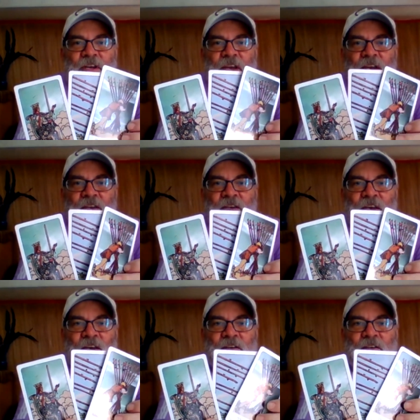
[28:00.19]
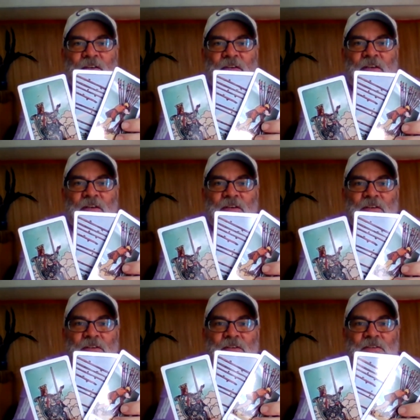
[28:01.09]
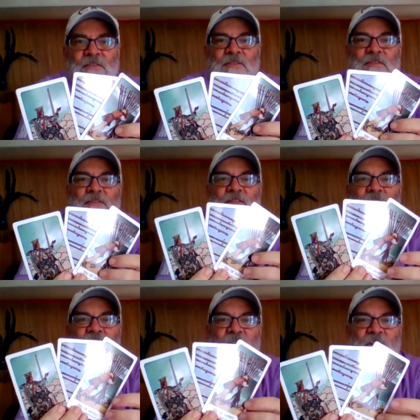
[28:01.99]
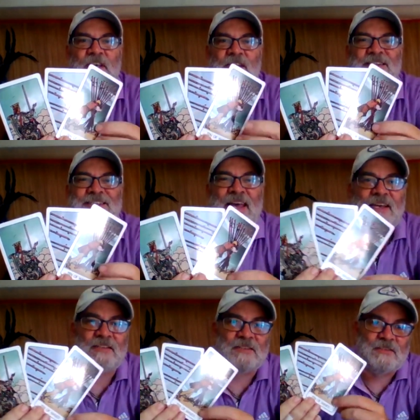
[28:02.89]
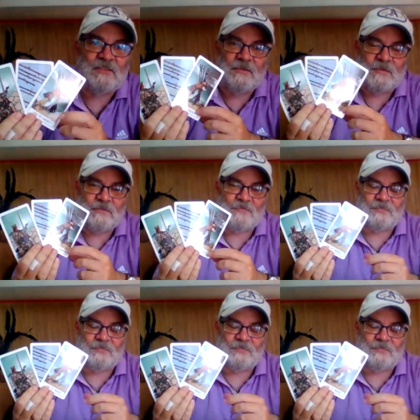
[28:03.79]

and uh, things are going to get intense.